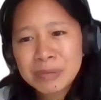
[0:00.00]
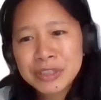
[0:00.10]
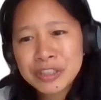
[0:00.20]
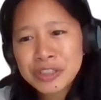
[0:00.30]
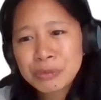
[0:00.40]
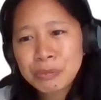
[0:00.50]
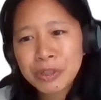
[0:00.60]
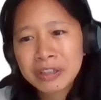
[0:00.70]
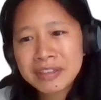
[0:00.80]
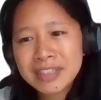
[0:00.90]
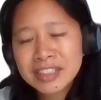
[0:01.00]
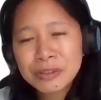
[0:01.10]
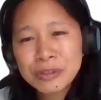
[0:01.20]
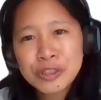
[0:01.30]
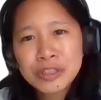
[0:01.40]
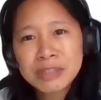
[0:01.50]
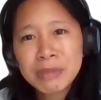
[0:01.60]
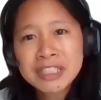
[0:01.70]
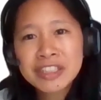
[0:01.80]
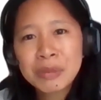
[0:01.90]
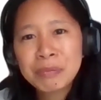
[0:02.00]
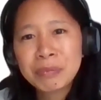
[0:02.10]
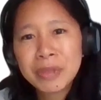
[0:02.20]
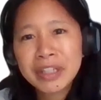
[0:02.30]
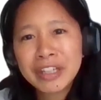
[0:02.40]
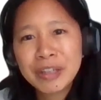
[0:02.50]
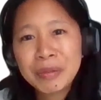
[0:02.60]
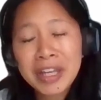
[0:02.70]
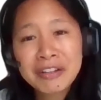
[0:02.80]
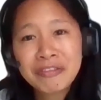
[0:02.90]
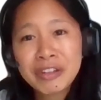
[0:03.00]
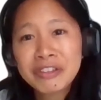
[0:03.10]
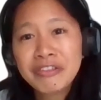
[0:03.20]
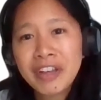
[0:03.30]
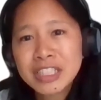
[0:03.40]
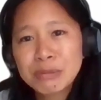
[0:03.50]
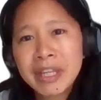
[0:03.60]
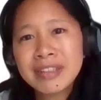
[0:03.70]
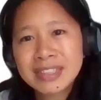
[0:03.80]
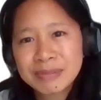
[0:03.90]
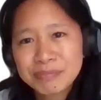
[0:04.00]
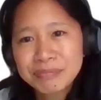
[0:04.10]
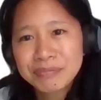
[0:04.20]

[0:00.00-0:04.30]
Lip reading: position where solutions must come at a very fast pace.